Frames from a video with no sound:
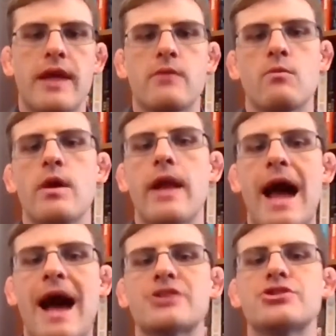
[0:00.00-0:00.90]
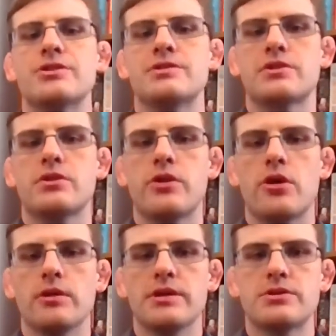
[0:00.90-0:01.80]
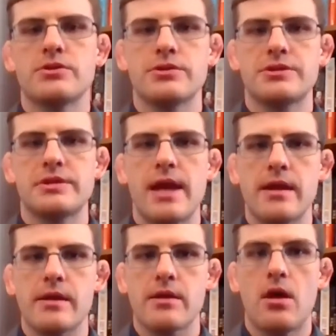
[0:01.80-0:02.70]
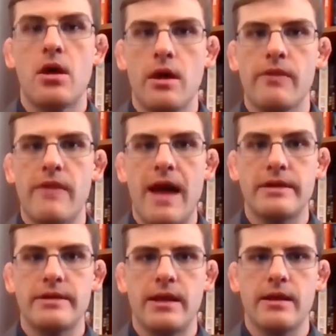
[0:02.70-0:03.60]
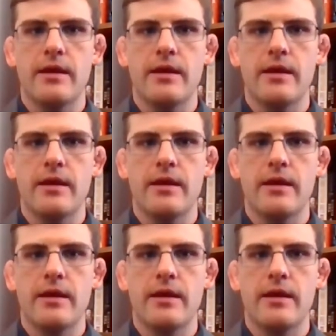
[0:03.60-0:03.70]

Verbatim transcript: and then what actions could our listeners take on that data?